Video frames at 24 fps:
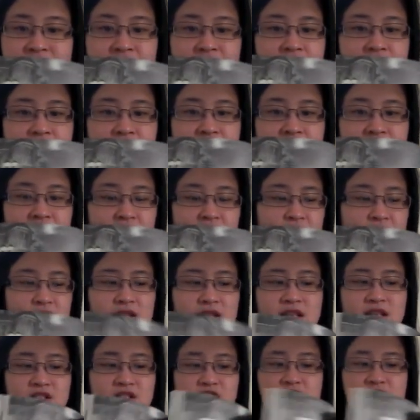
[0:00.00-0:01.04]
And
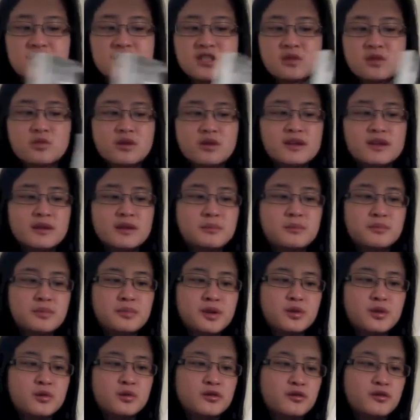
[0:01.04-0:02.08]
it's just a really
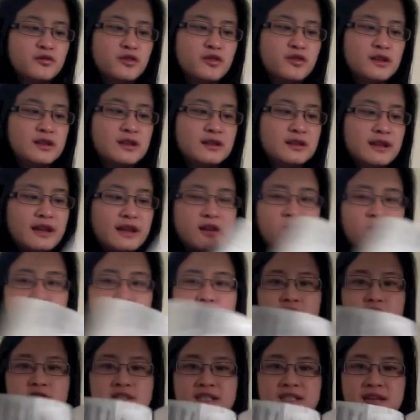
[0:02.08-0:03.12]
beautiful,
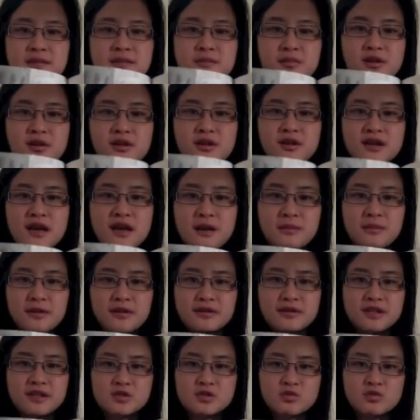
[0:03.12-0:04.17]
engrossing book
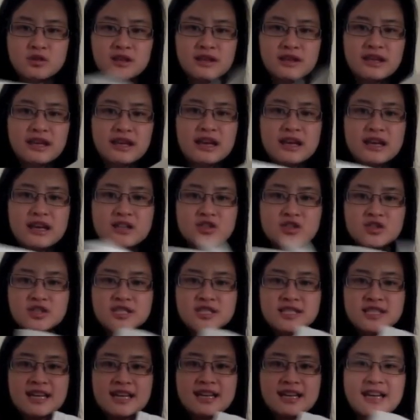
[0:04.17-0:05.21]
about this really
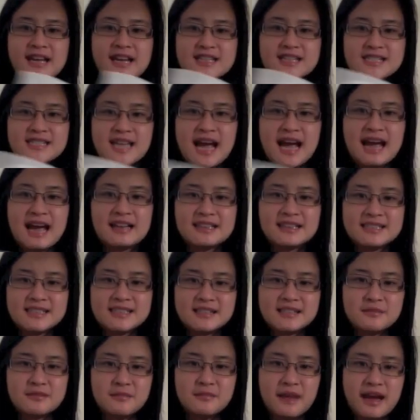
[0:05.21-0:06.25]
interesting and
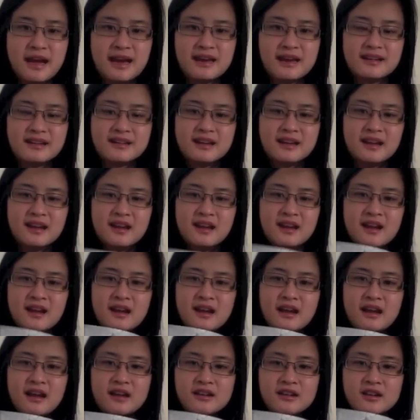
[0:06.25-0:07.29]
talented man
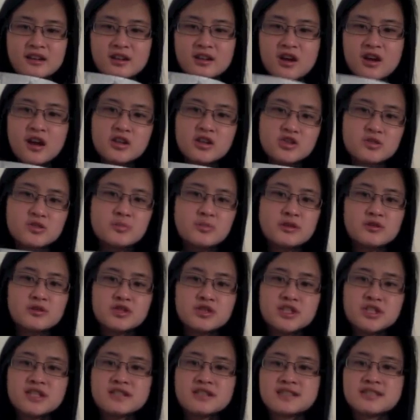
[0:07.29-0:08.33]
and the
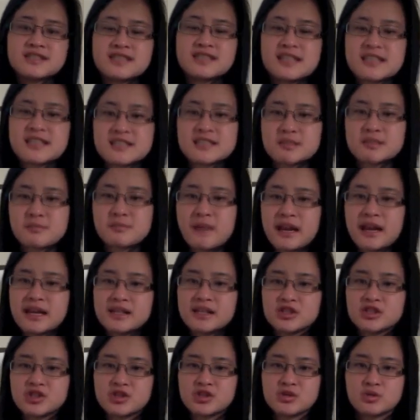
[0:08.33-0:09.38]
contributions he's
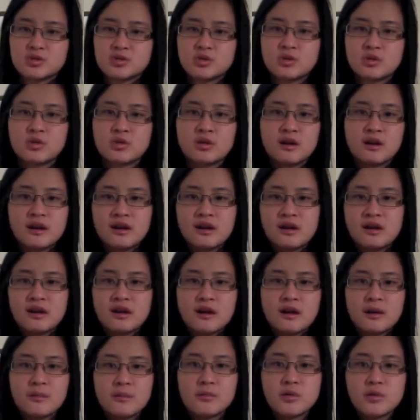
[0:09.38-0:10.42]
made to
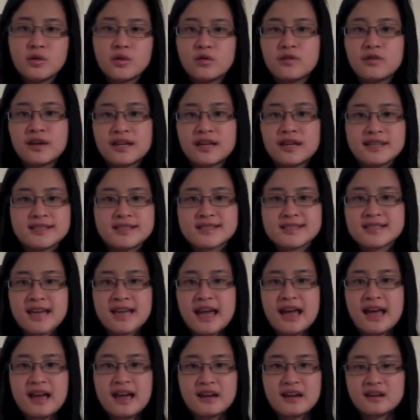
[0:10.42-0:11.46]
movies
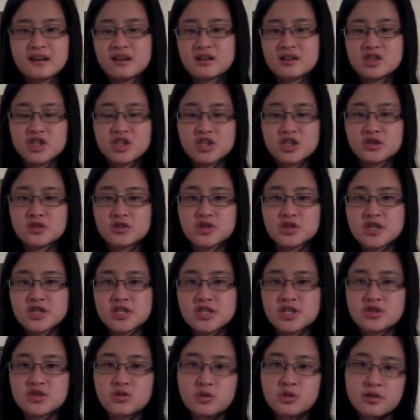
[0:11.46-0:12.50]
and children's
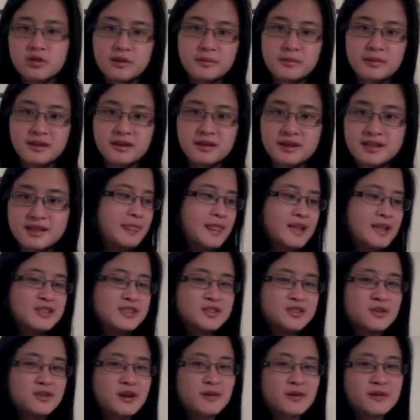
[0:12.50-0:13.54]
storybooks.
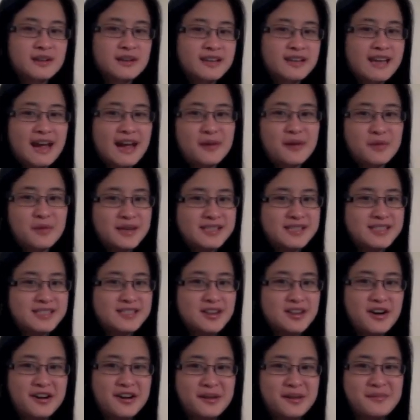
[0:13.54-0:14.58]
So I really can't wait to
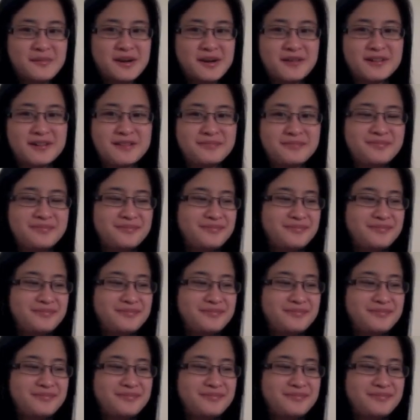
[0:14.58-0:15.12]
talk about him.